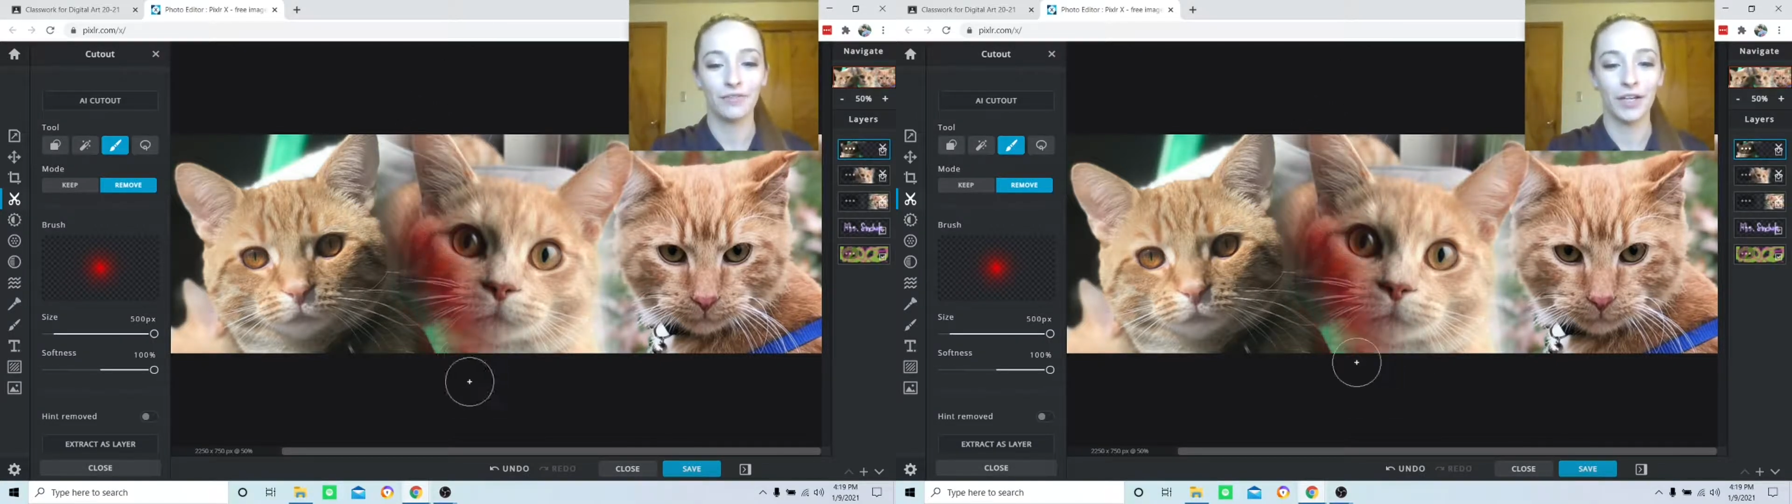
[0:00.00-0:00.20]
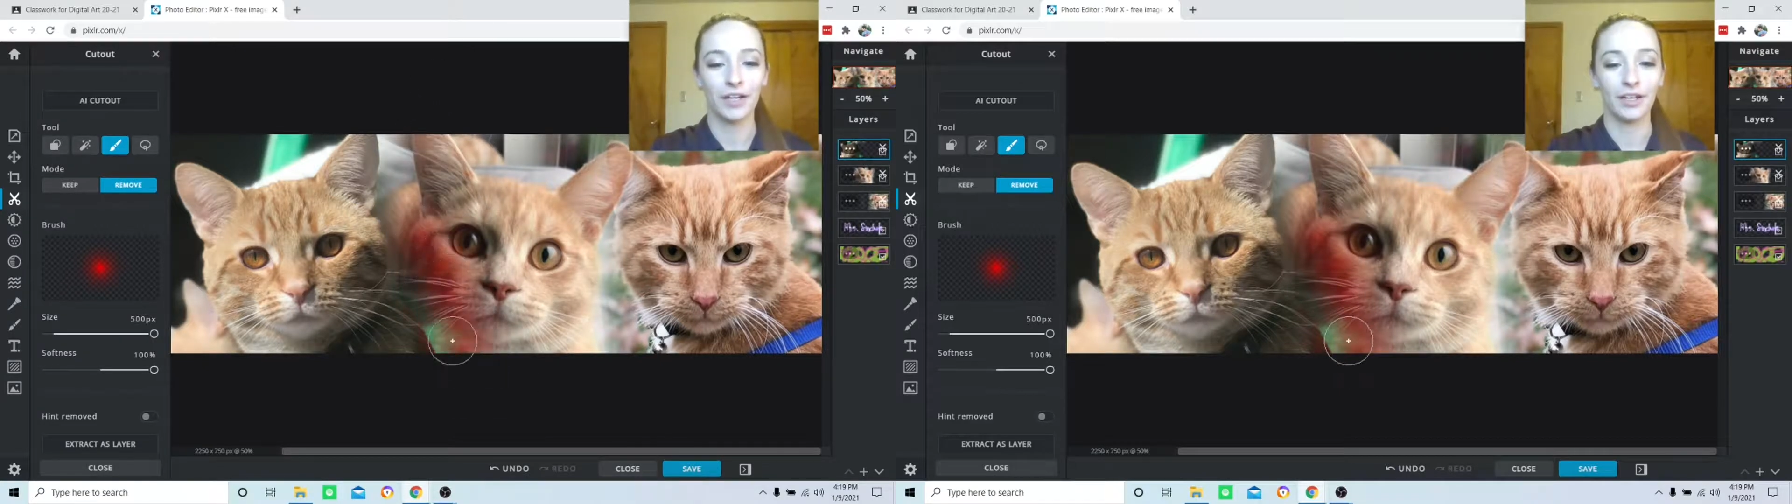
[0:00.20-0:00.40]

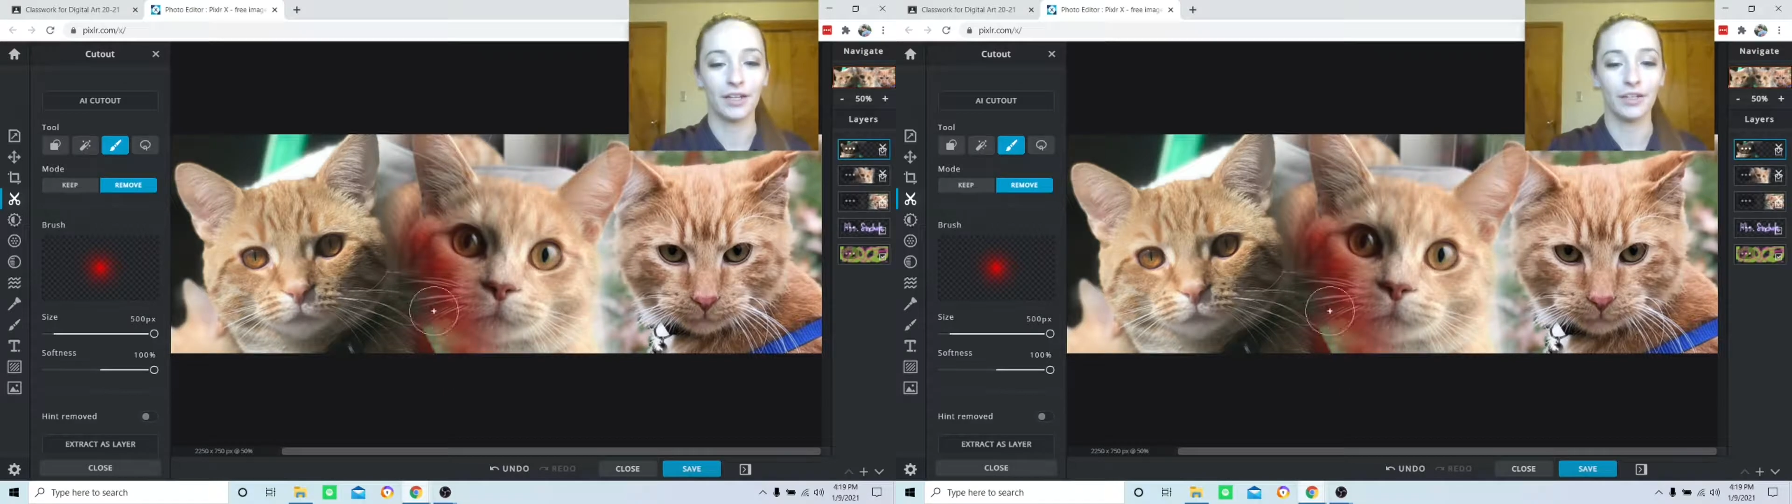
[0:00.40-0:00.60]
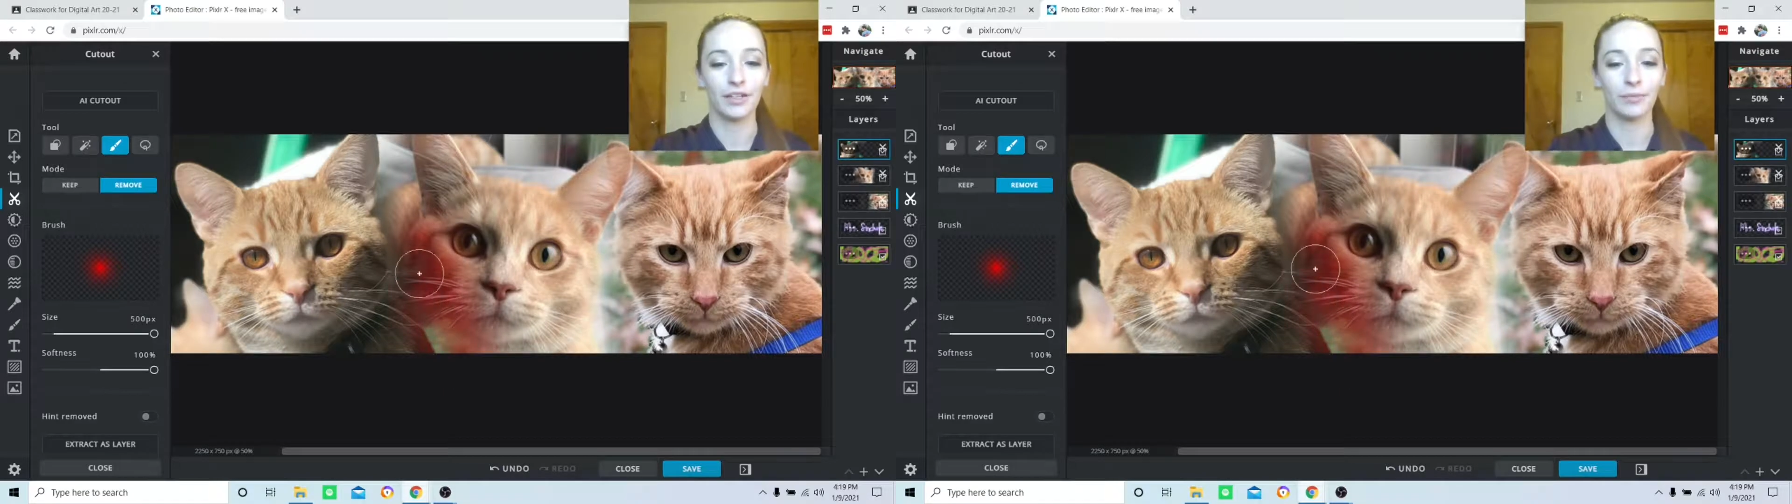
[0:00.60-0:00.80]

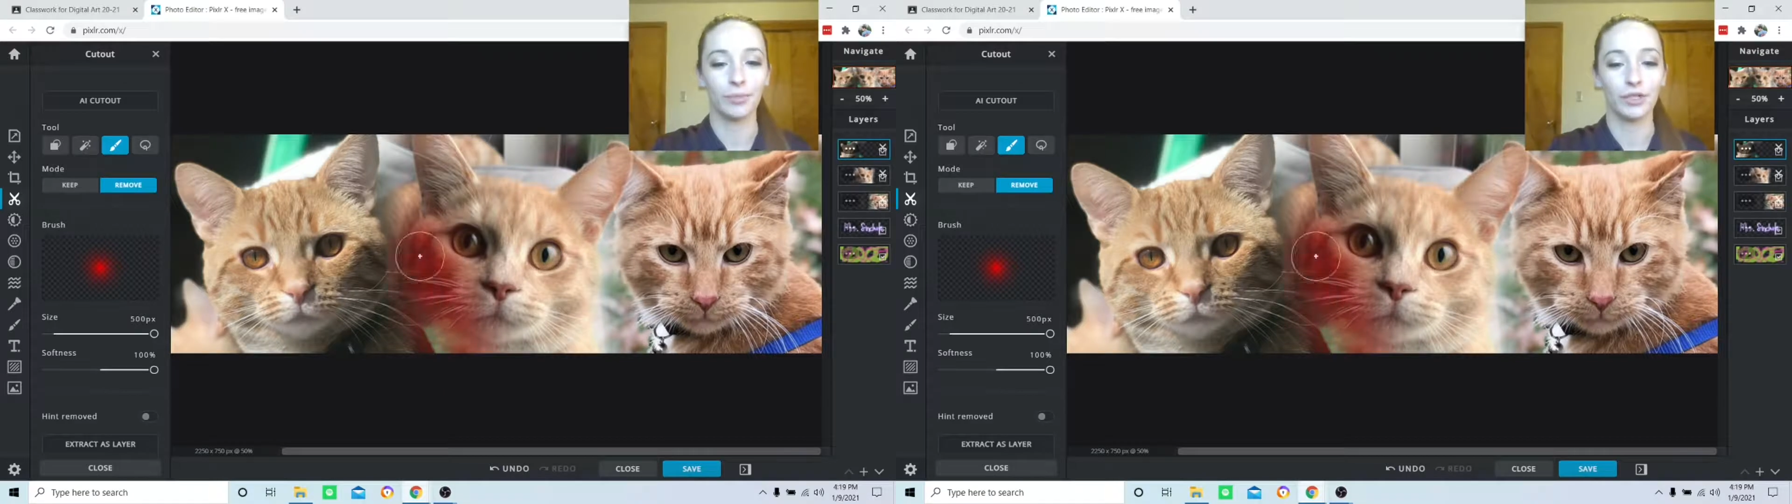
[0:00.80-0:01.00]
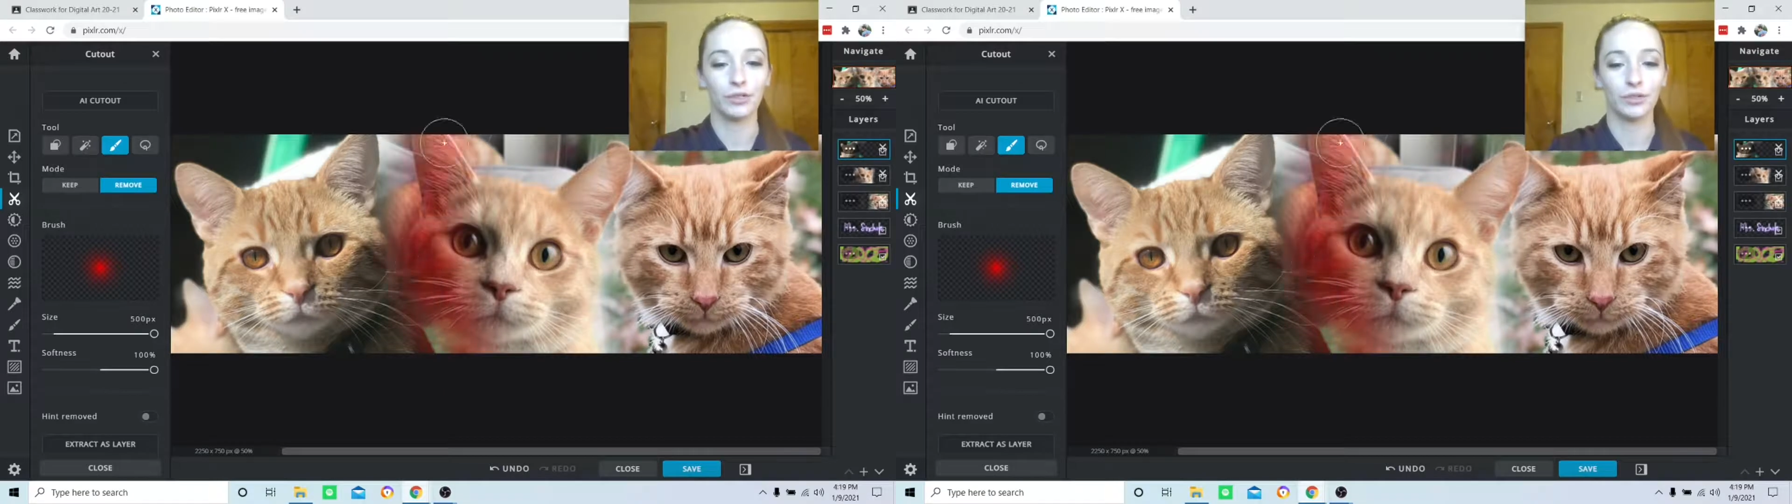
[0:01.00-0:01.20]
fading
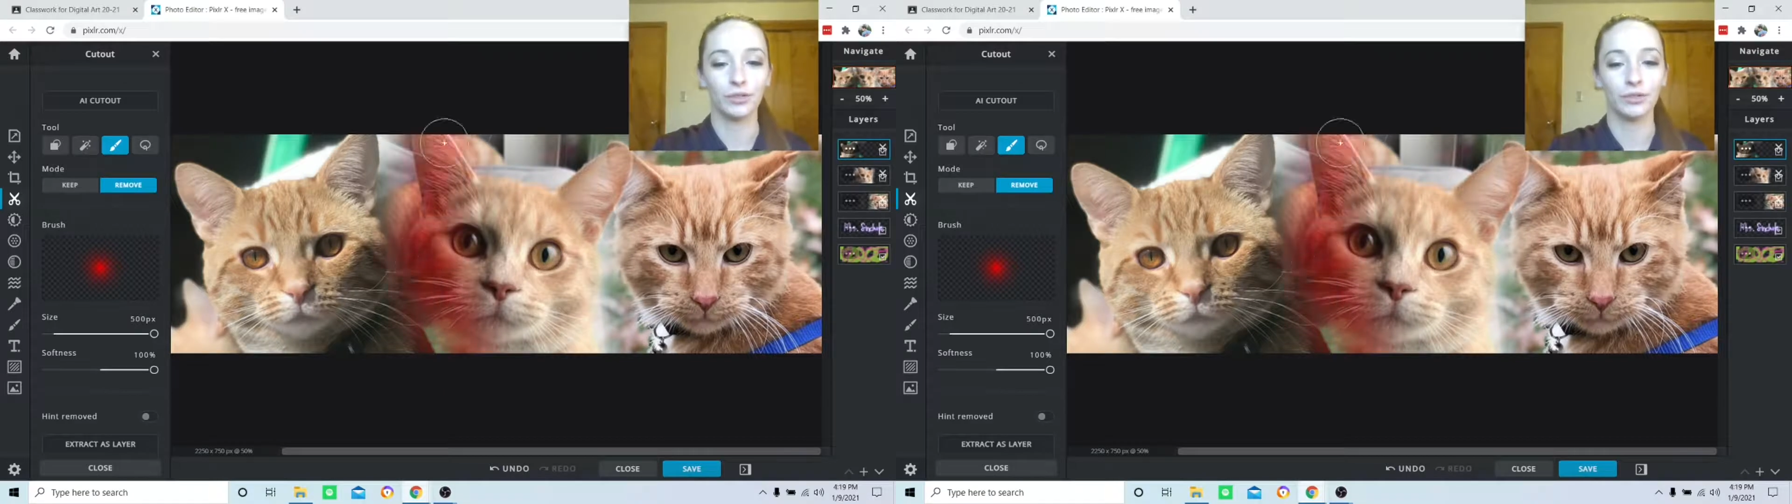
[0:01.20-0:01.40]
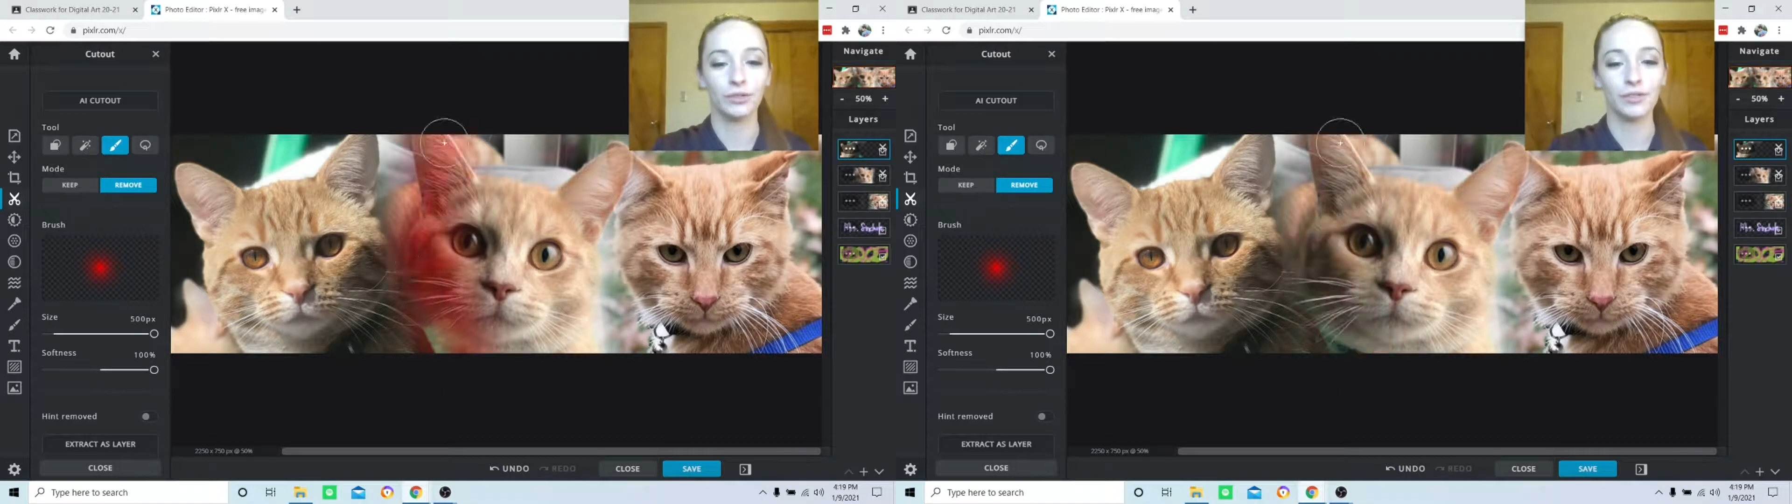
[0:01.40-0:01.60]

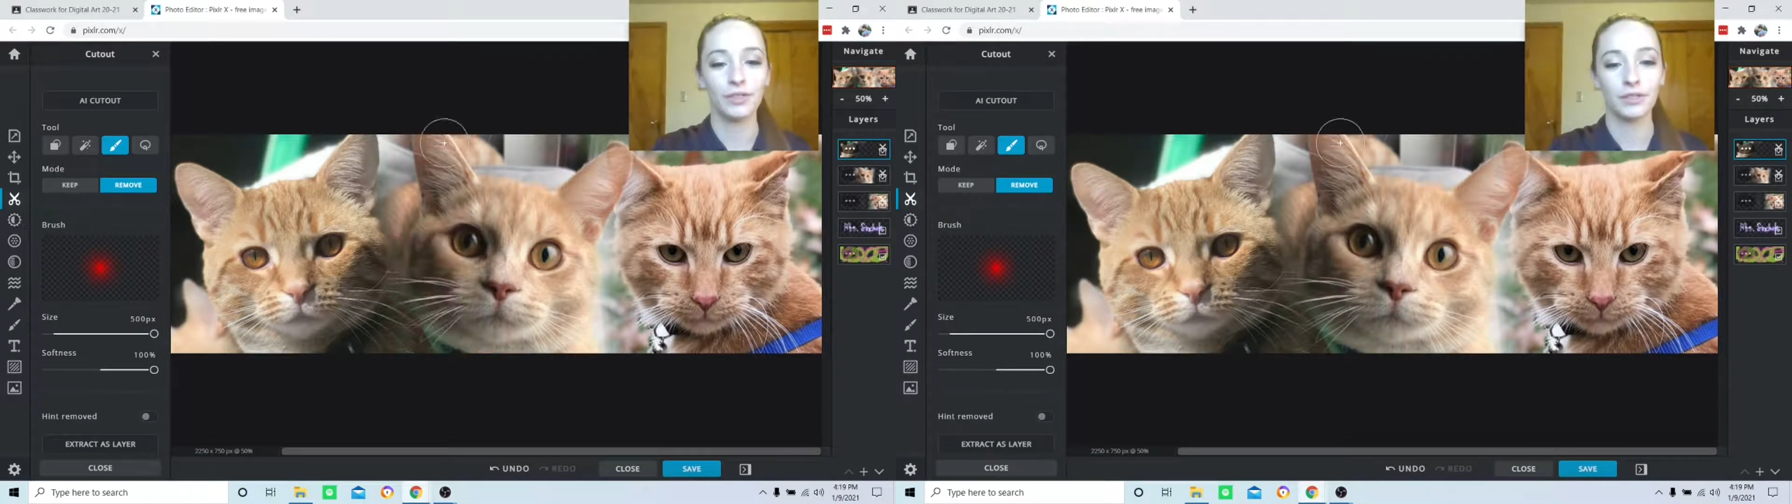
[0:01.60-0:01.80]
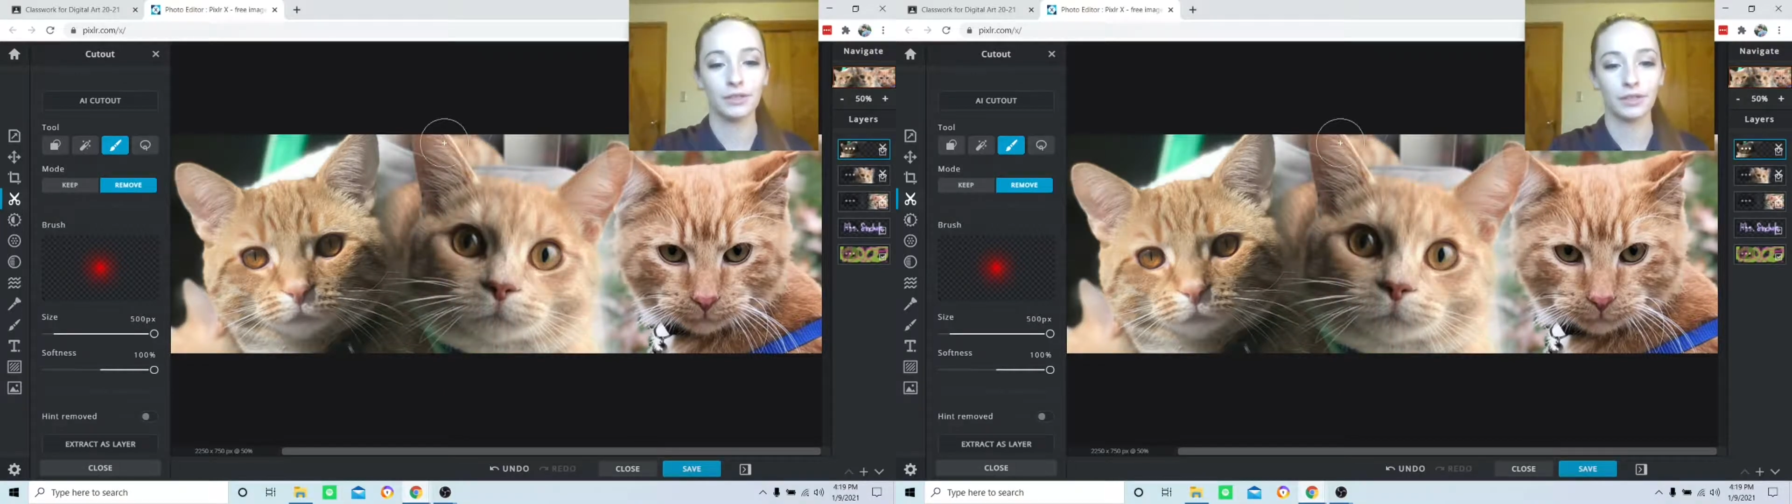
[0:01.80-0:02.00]
pictures,